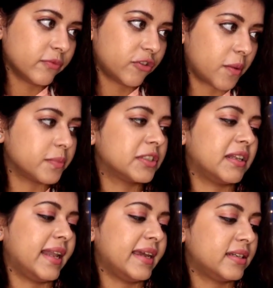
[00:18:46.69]
from
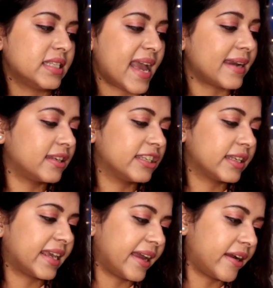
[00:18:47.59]
Gillette
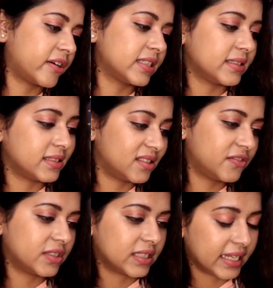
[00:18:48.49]
Satin Care
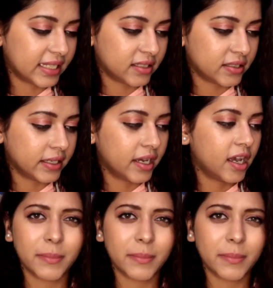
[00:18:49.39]
Sensitive Skin,